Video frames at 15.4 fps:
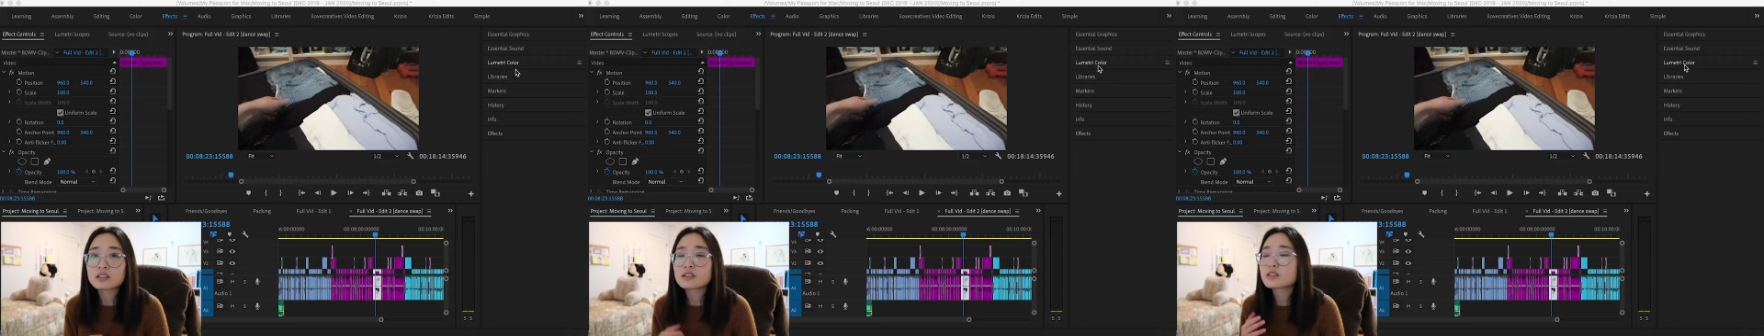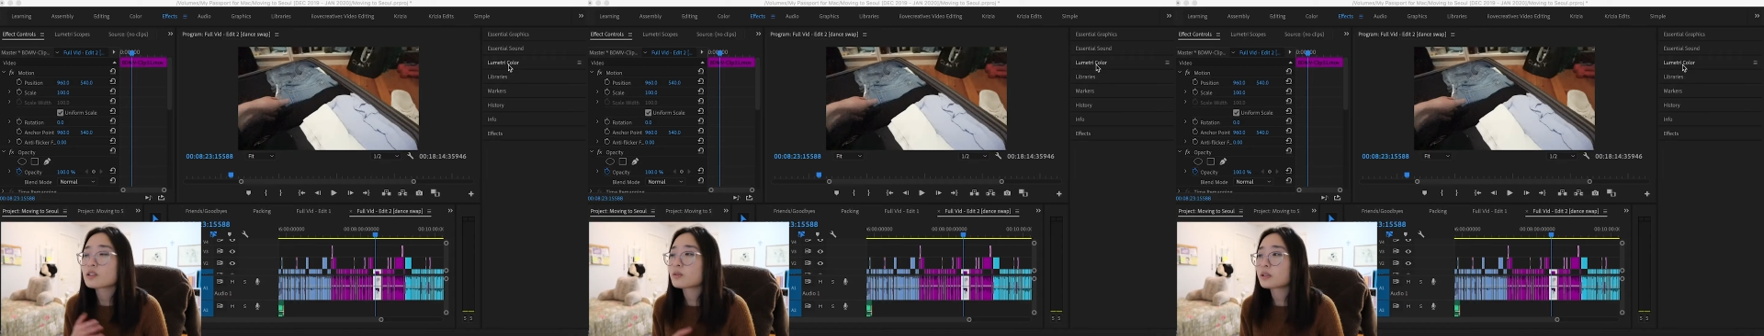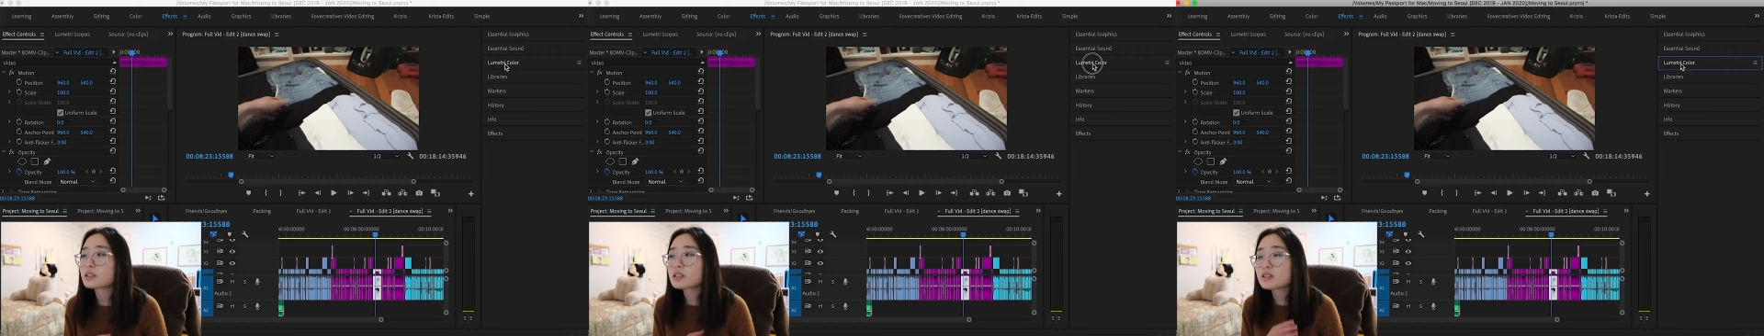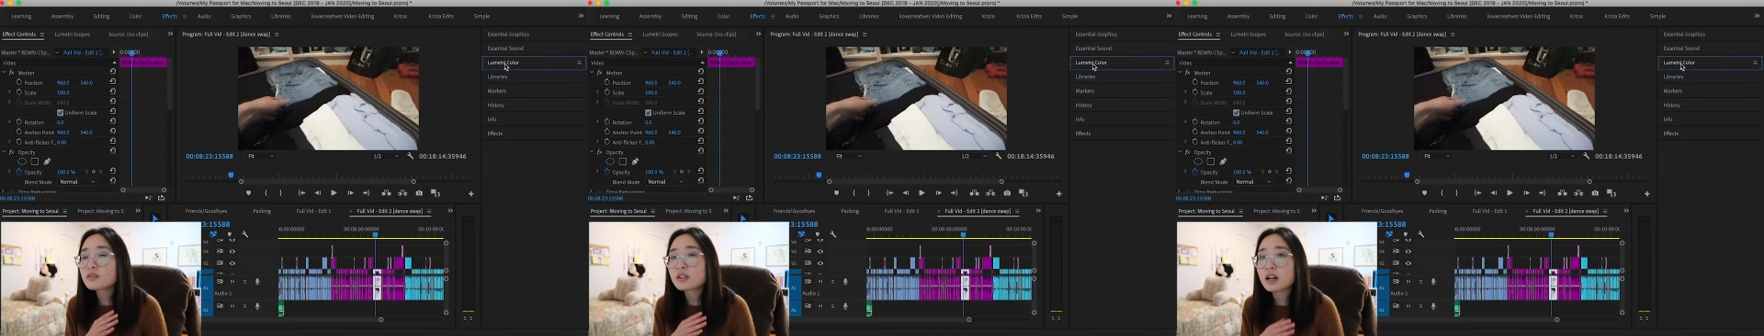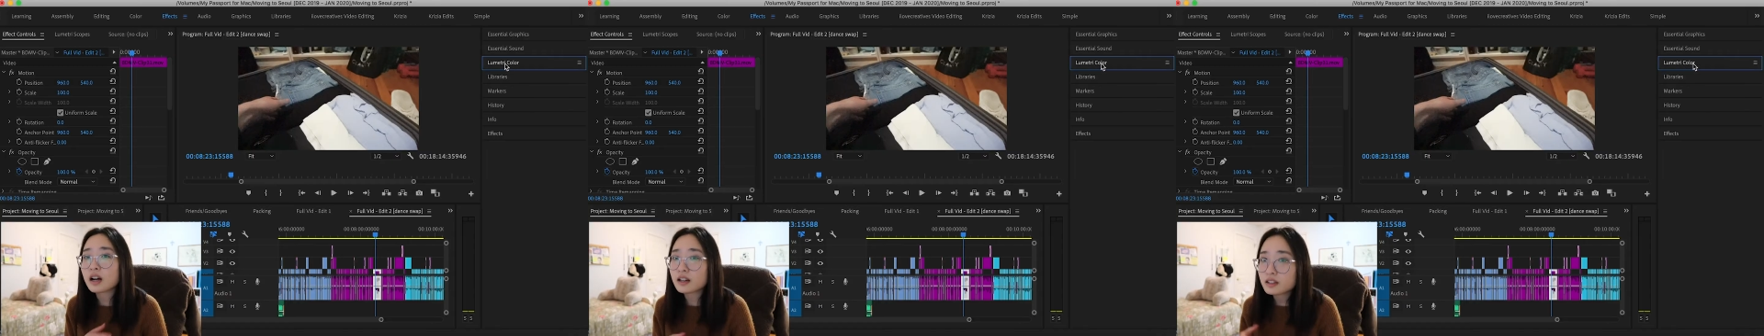So once
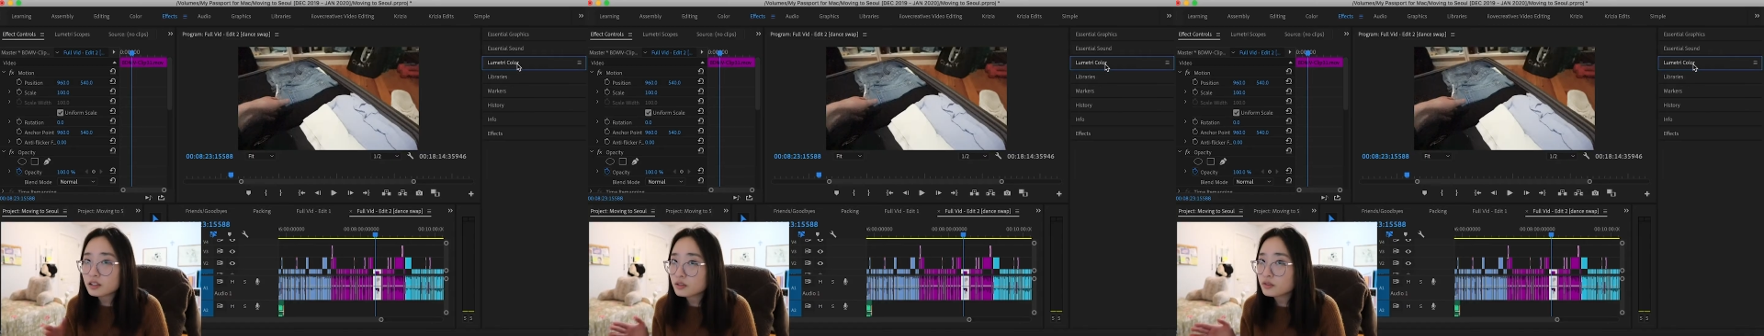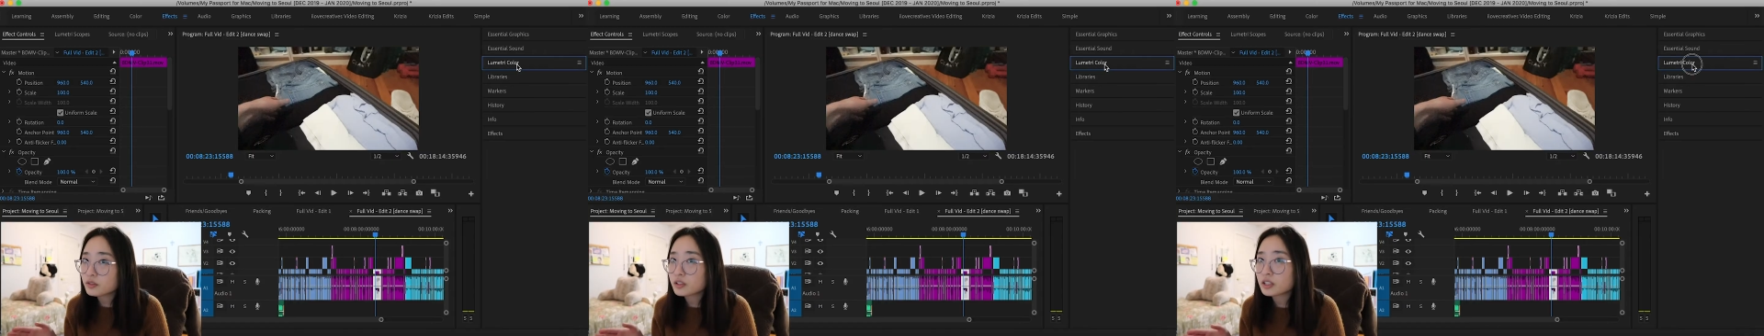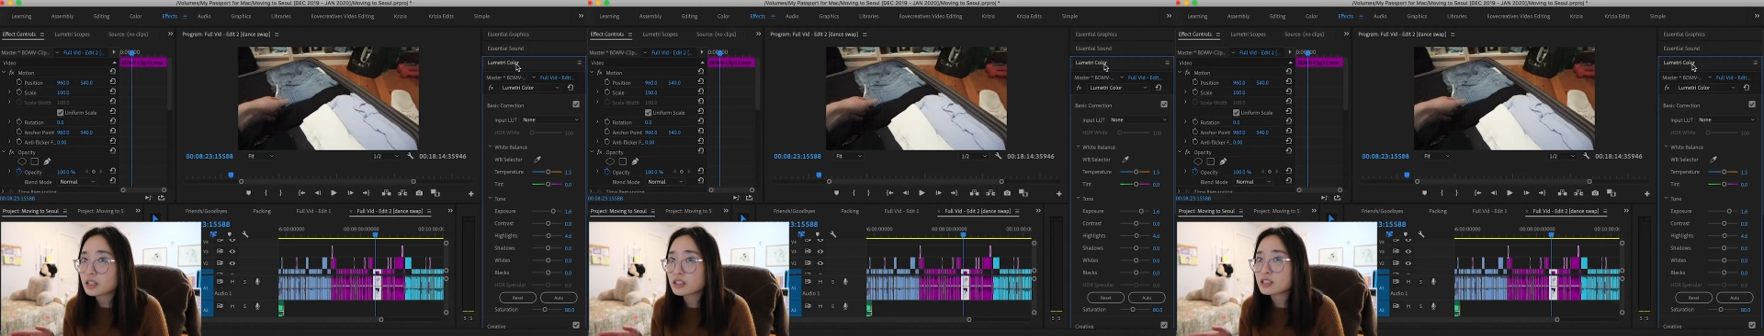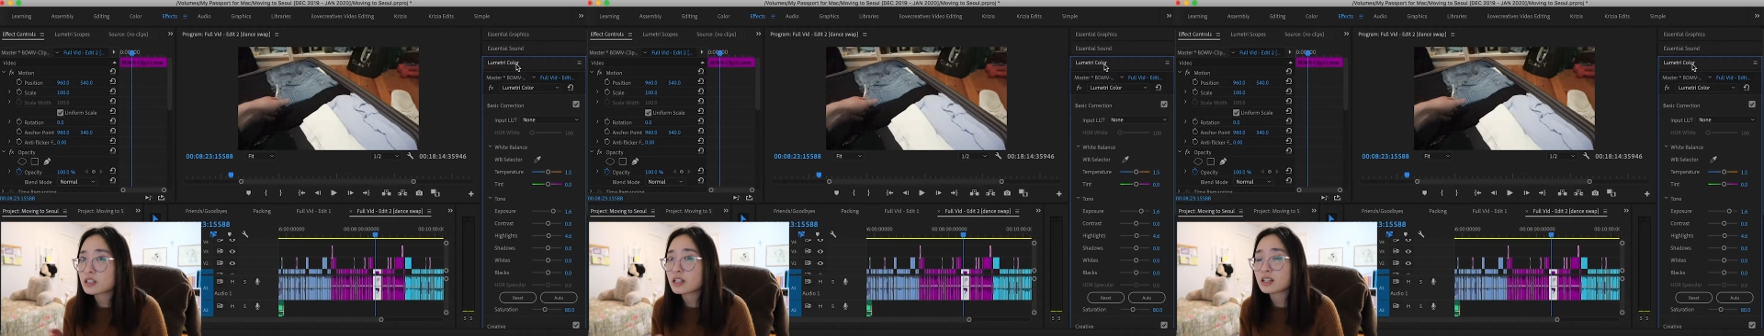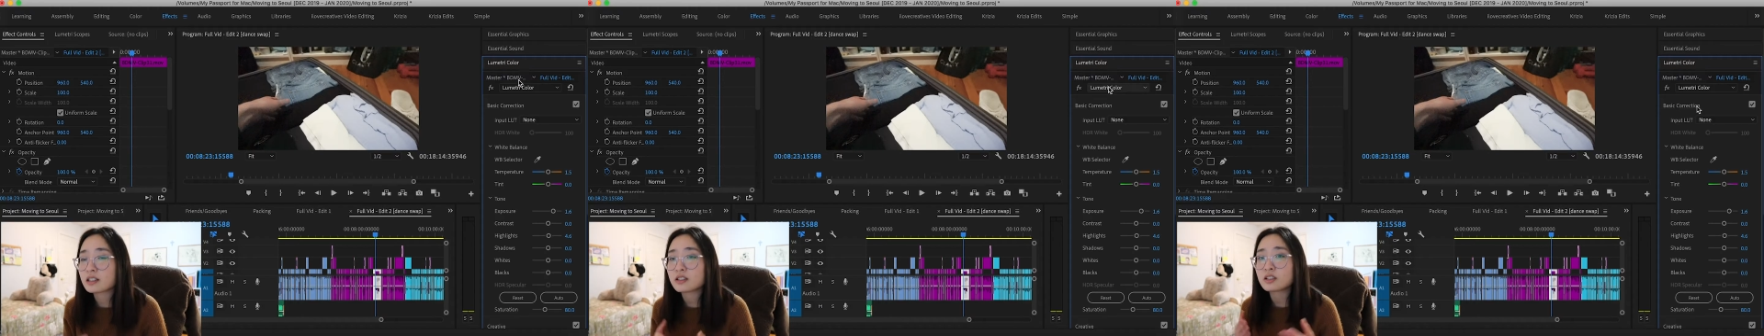you've cut your footage
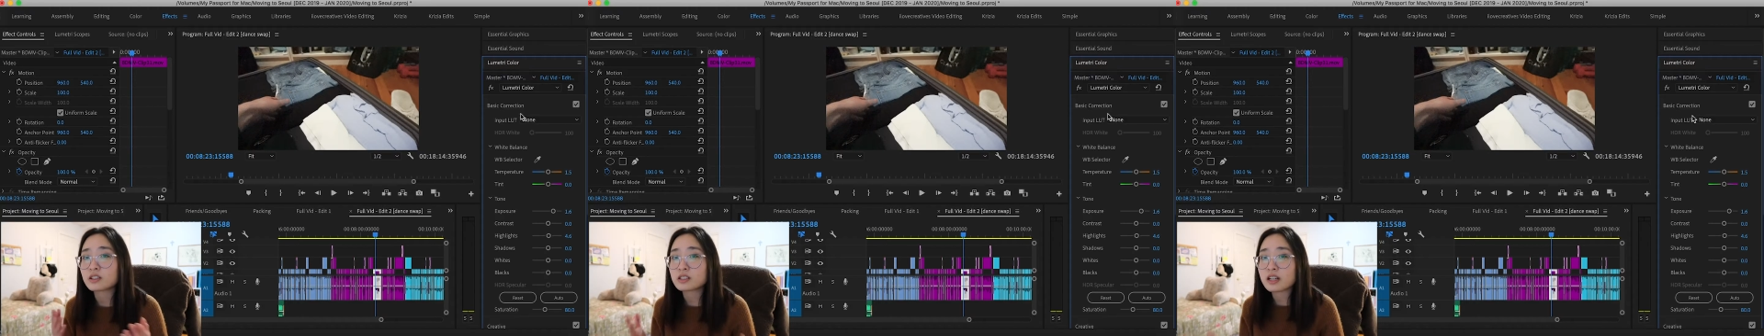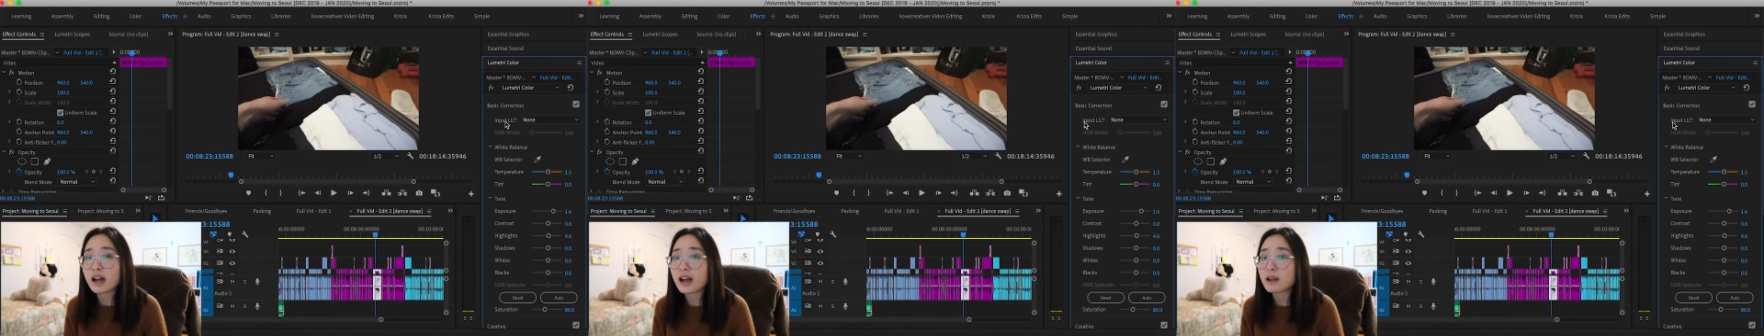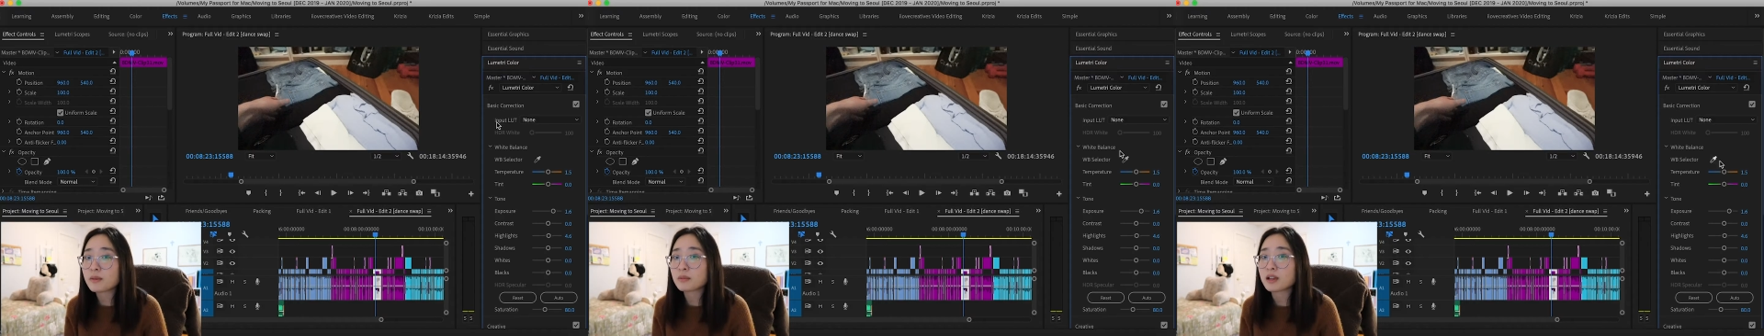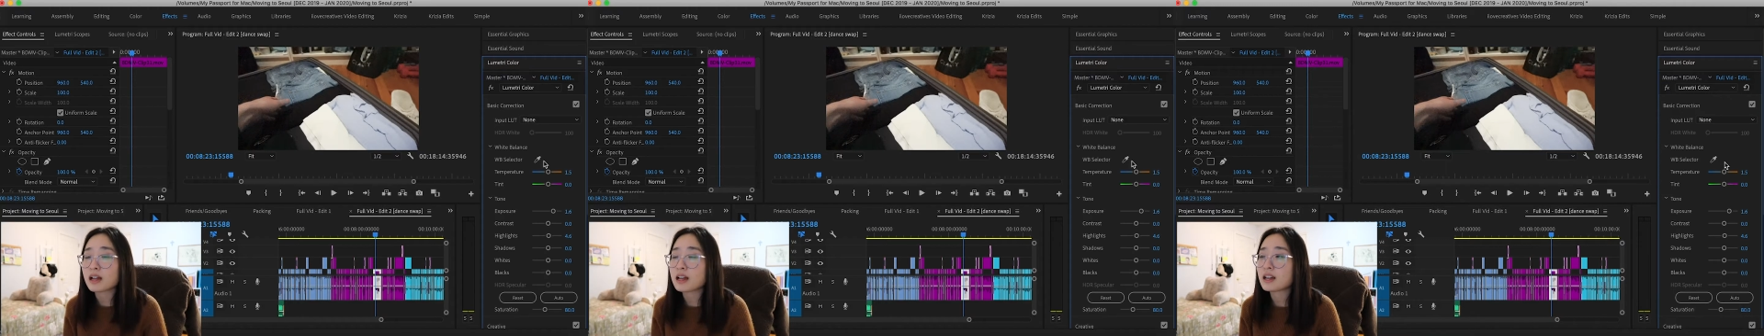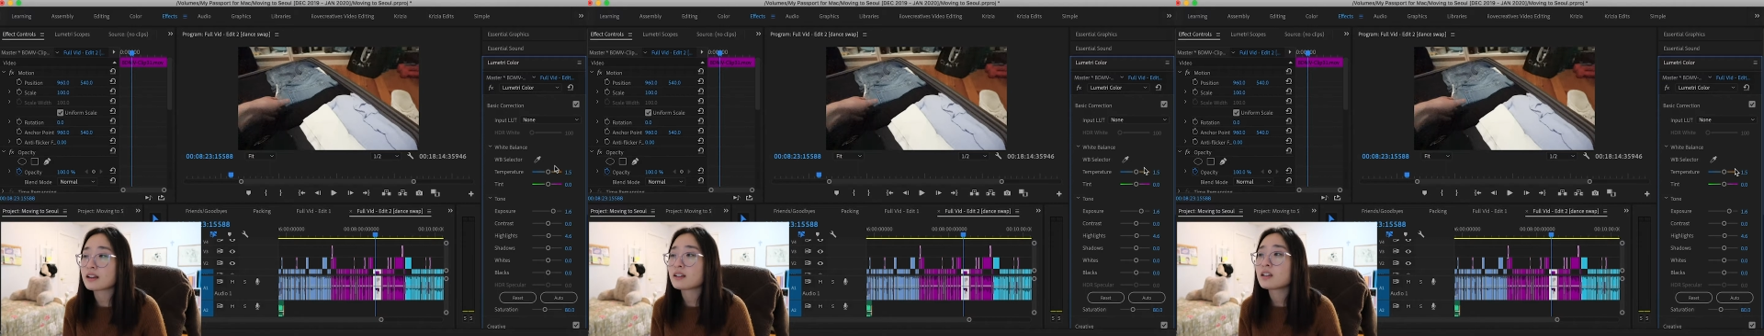in your
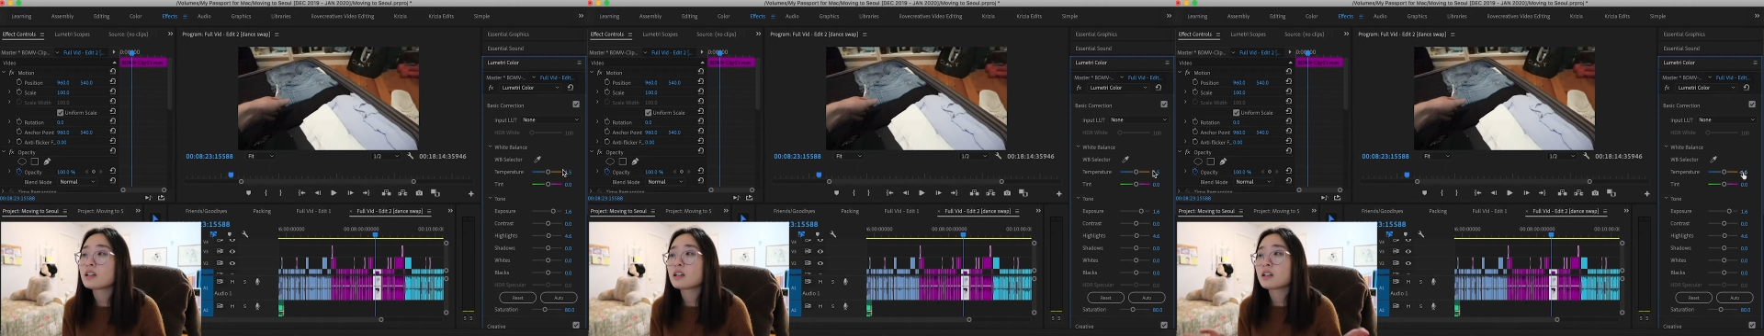timeline,